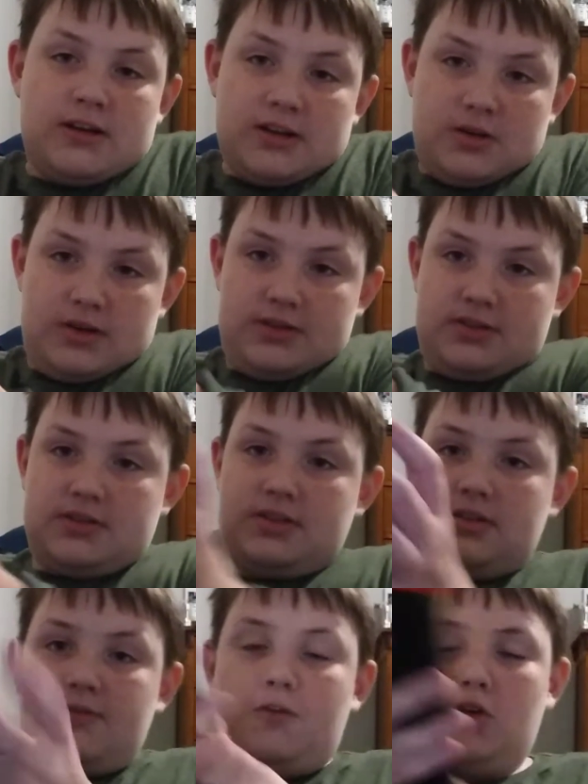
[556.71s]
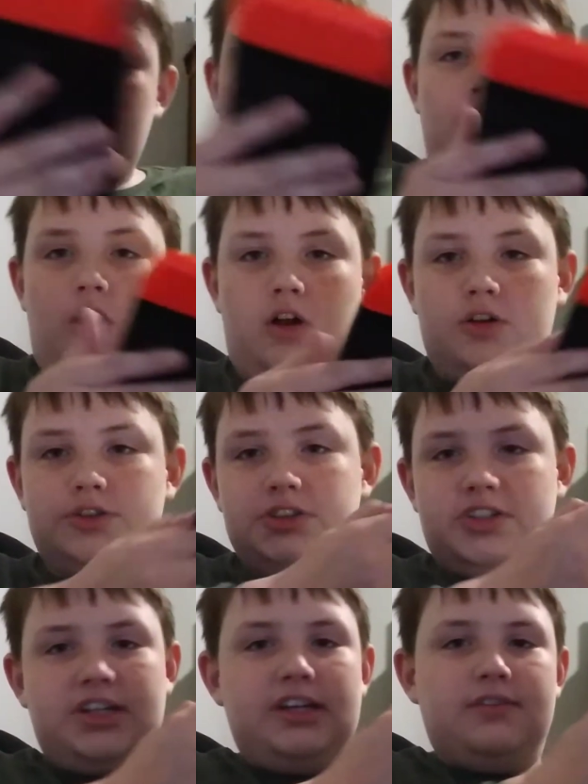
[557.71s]
it's, first of all,
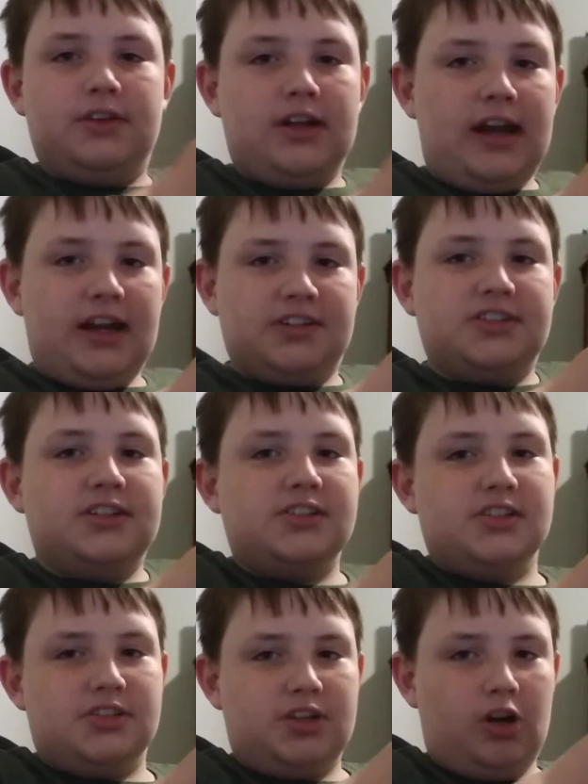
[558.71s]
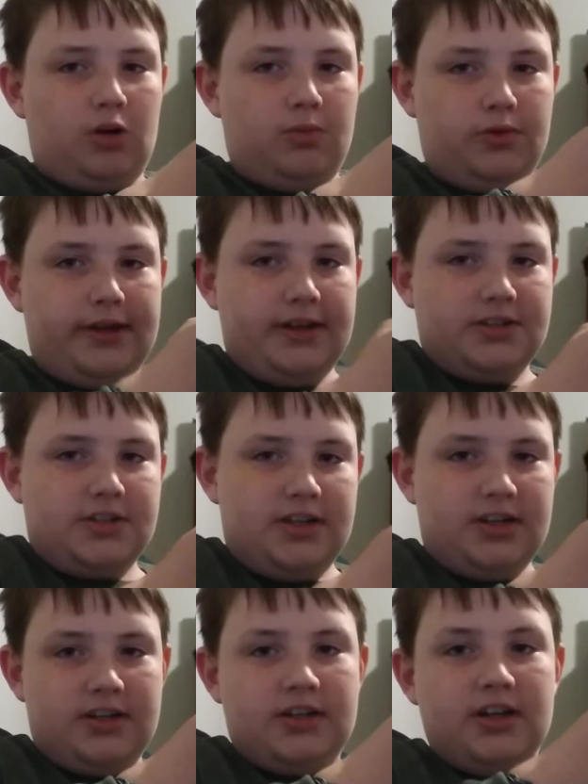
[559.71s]
just to even access this terrible
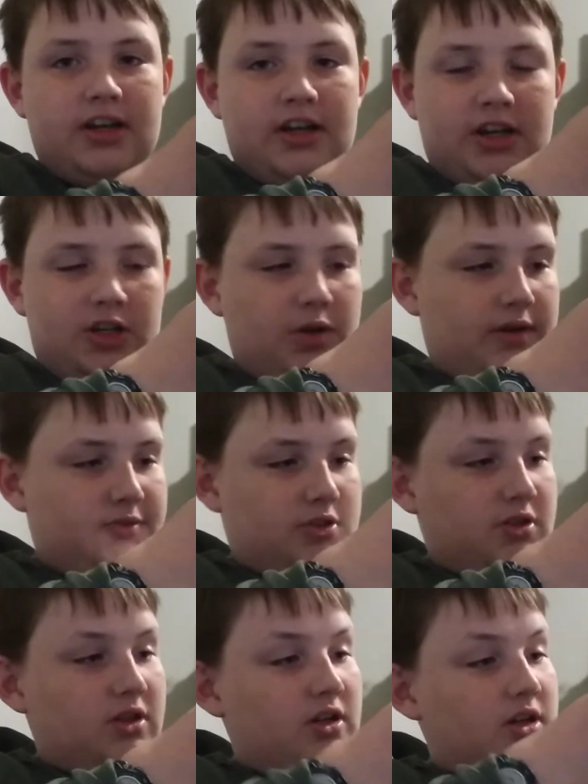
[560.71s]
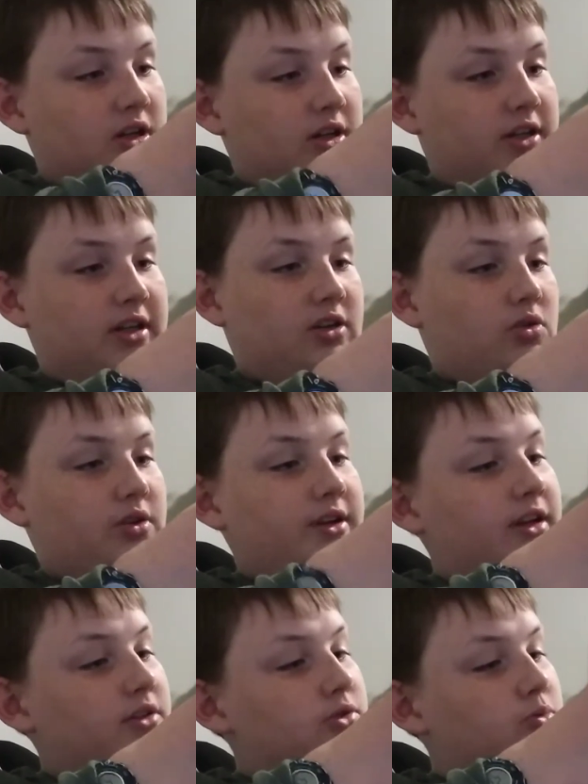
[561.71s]
kickstand, you have to get your
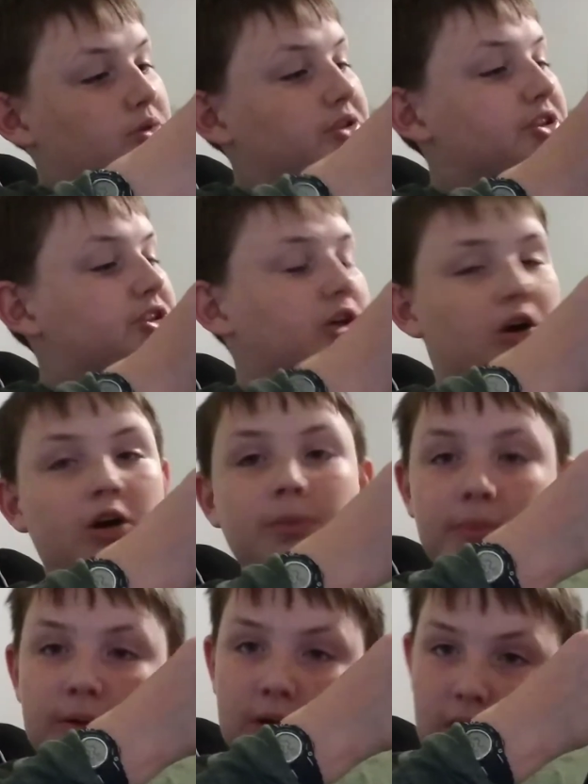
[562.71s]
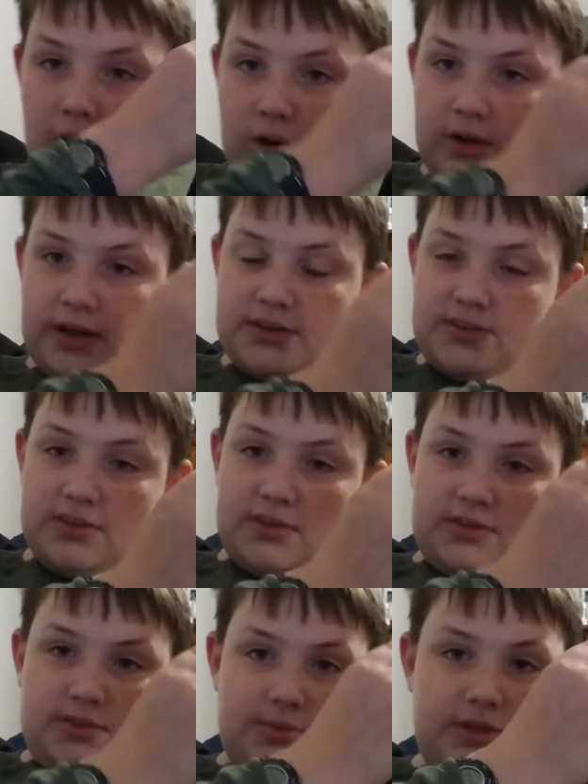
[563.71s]
nails really sharp, or get
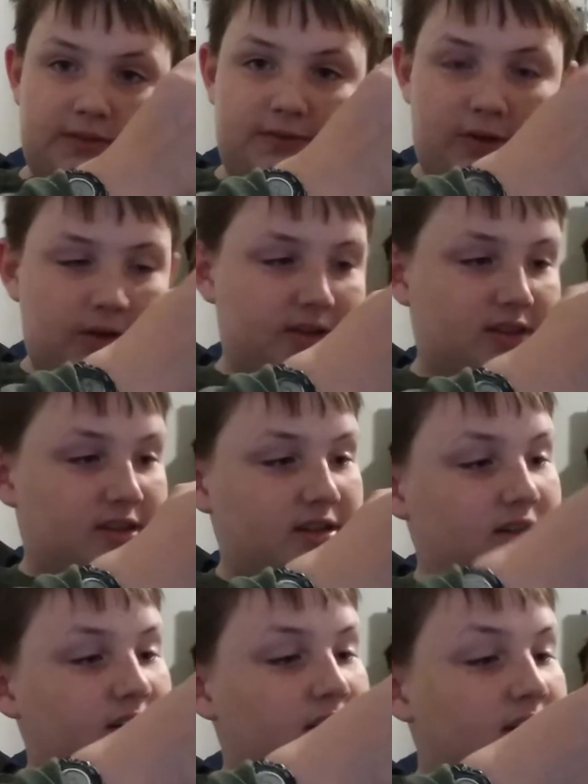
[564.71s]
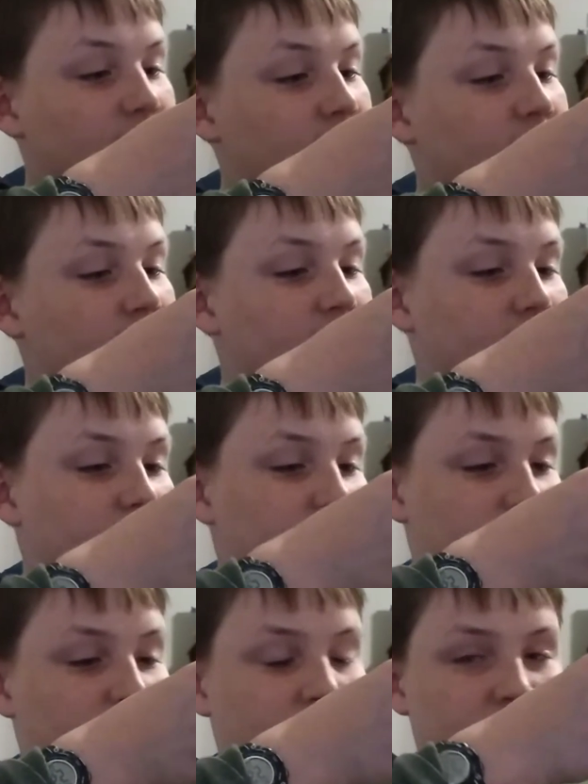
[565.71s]
something very thin, and you have
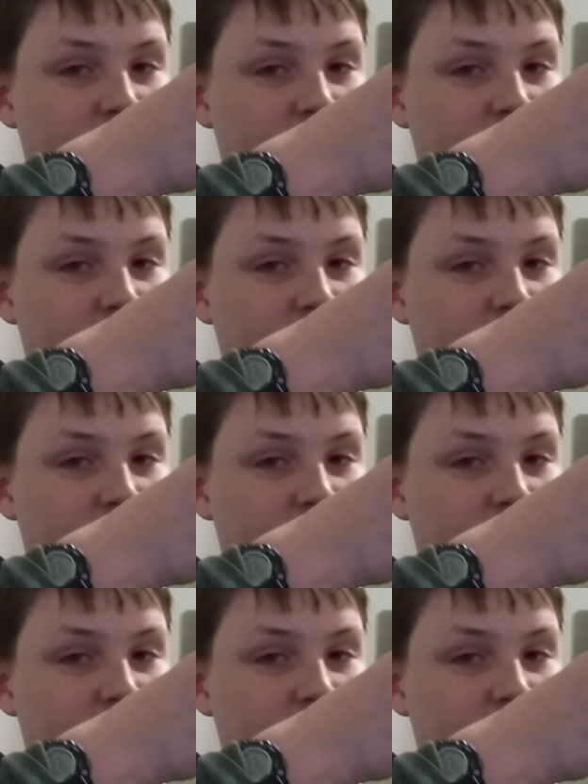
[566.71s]
to,